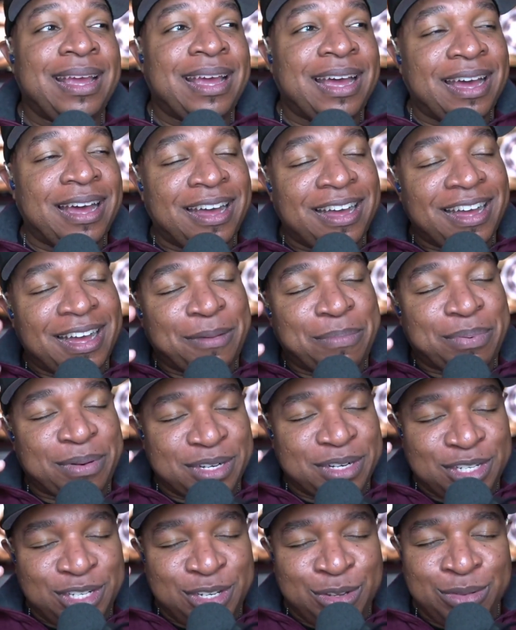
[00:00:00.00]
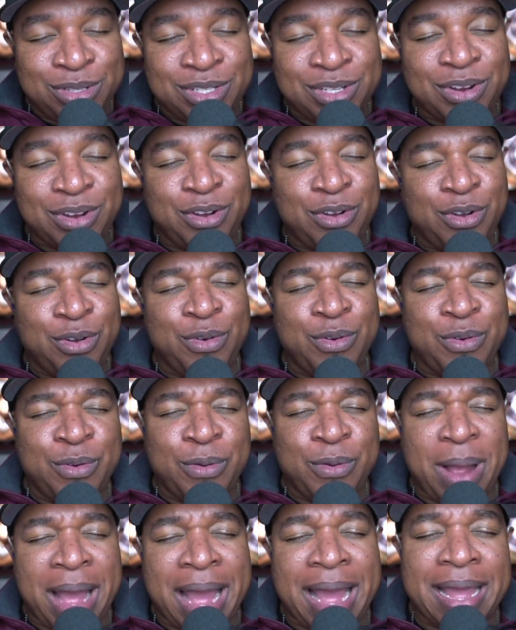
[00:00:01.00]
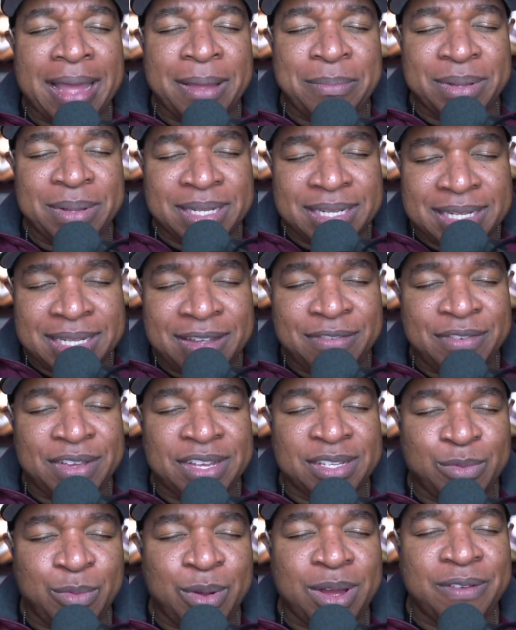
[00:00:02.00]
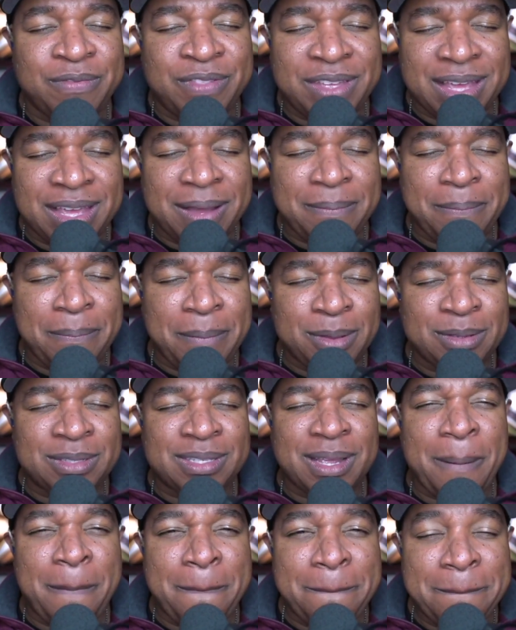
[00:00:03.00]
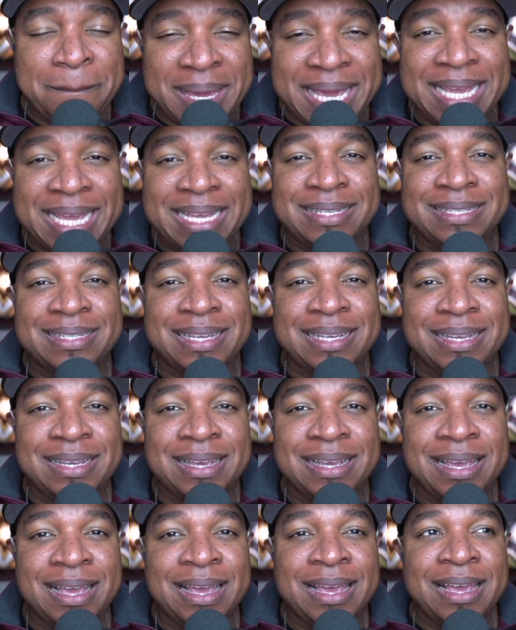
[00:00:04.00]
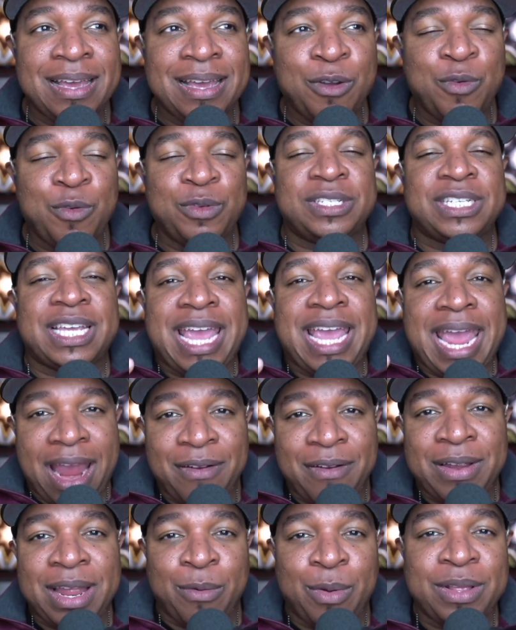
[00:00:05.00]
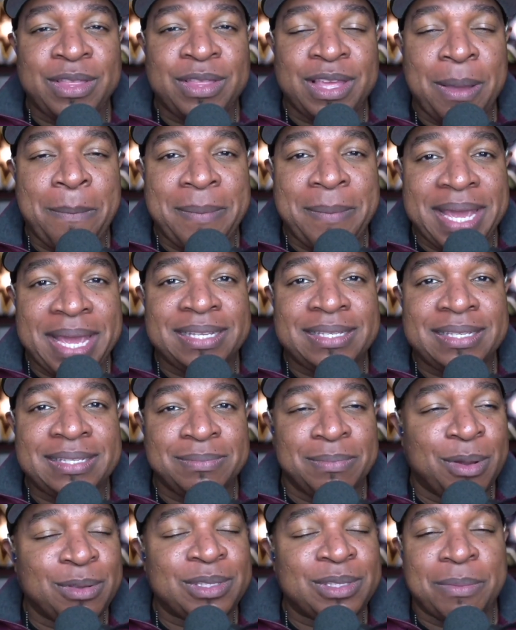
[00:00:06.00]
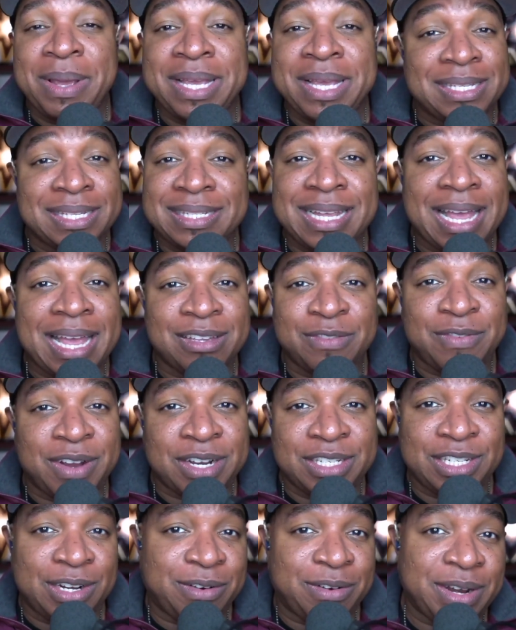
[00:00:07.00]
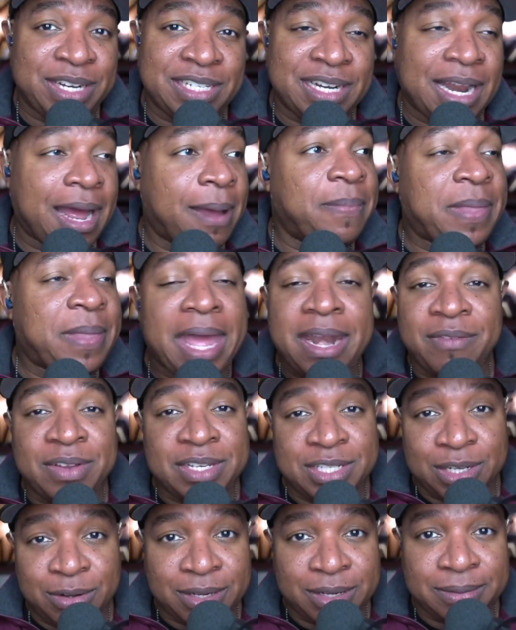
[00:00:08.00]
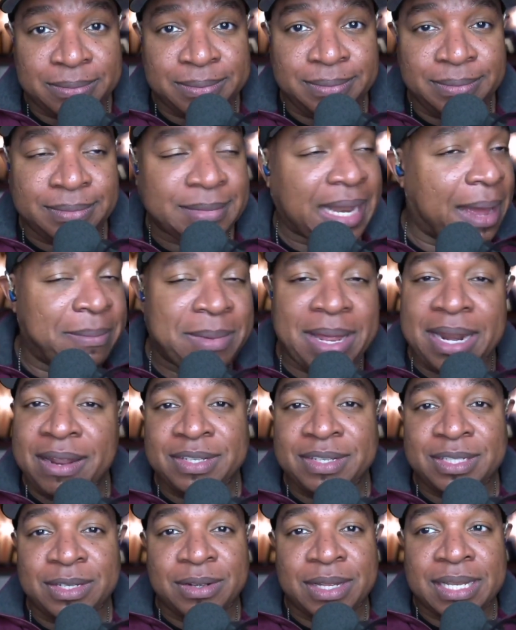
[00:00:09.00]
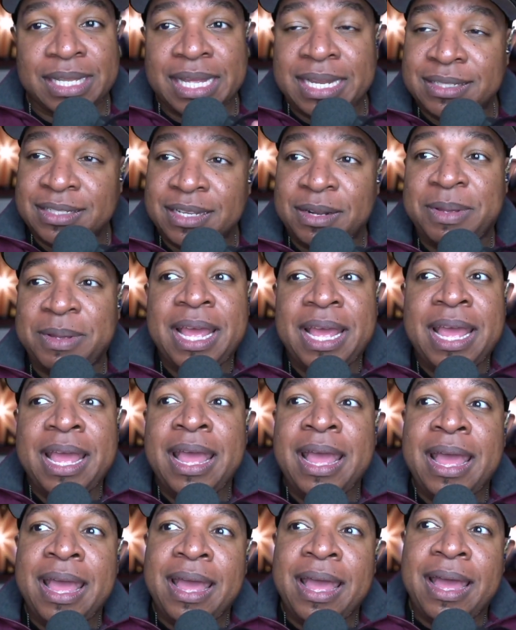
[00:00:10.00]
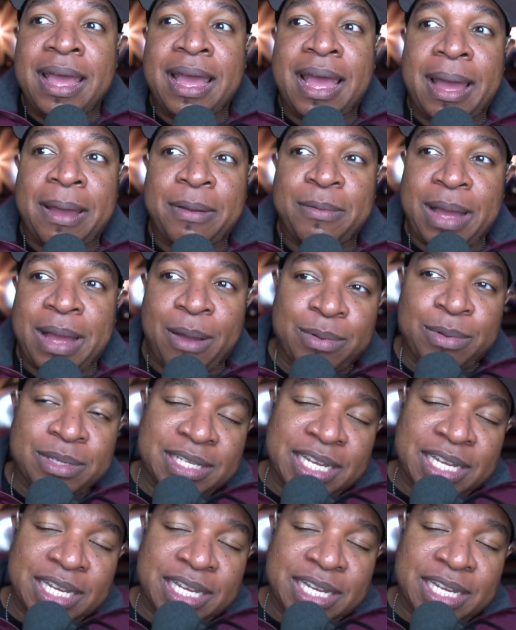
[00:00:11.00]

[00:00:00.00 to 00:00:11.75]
a producer who I believe is one of the most amazing, who's carrying one of the most amazing sounds of our generation. I'm not even joking. Ladies and gentlemen, I was